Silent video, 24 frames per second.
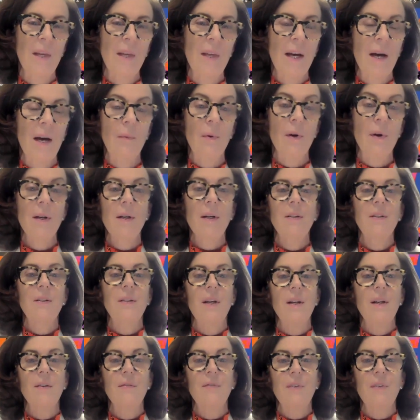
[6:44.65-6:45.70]
I want to
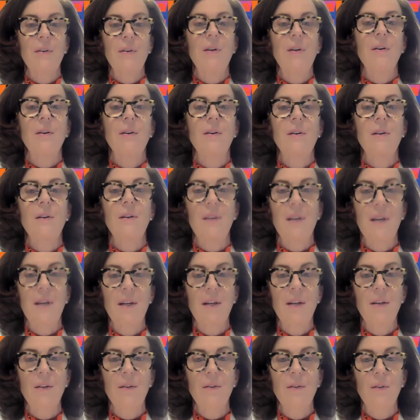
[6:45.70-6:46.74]
extend a very hearty thank
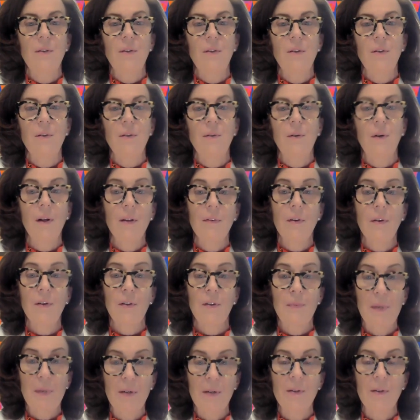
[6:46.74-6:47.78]
you to all of our
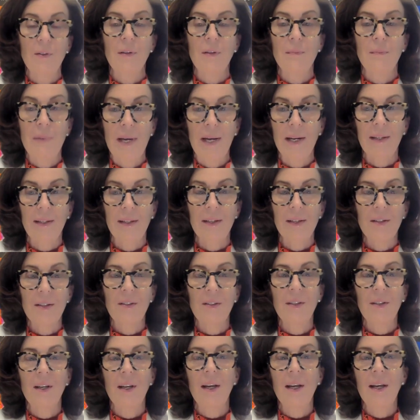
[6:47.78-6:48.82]
speakers and
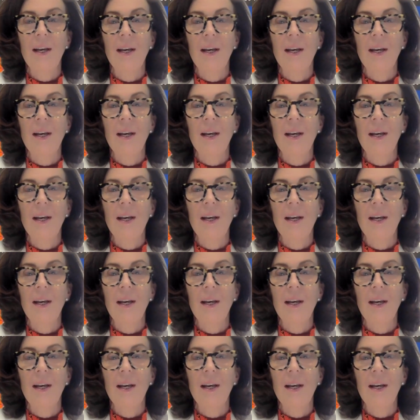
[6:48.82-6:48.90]
panelists.